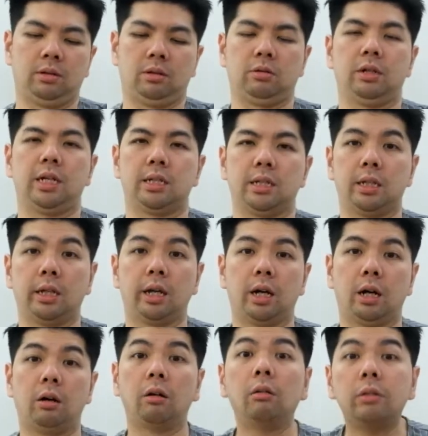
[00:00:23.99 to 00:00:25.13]
So let's see
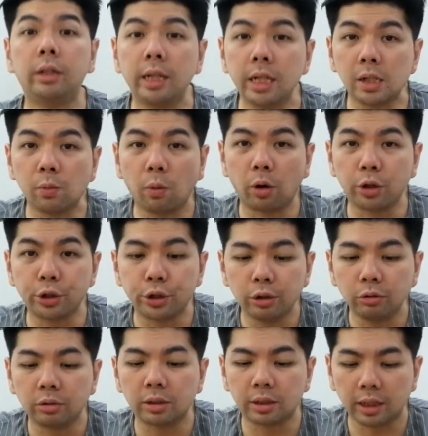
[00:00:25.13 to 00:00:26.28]
how this watch
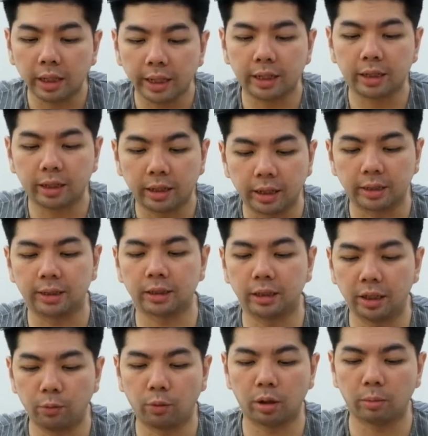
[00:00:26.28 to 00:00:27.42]
looks like. It's actually
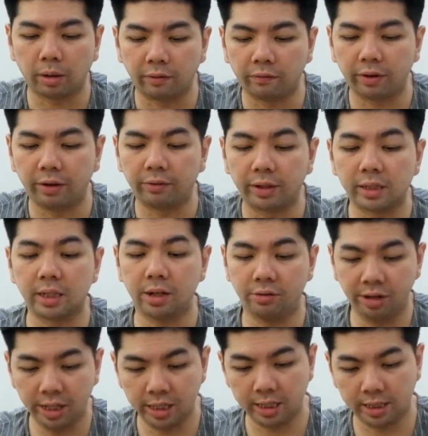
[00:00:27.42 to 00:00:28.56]
one of my favorite
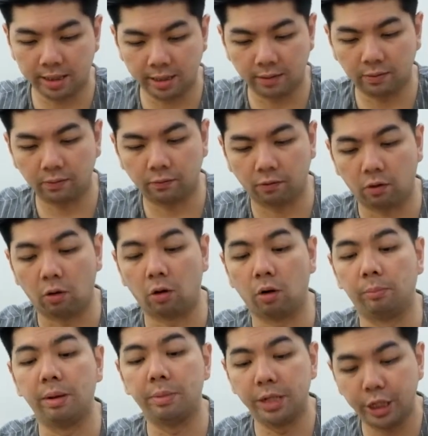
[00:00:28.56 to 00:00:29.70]
series for
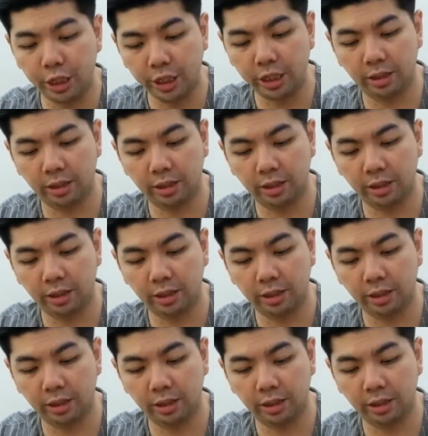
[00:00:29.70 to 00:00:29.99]
Baby-G.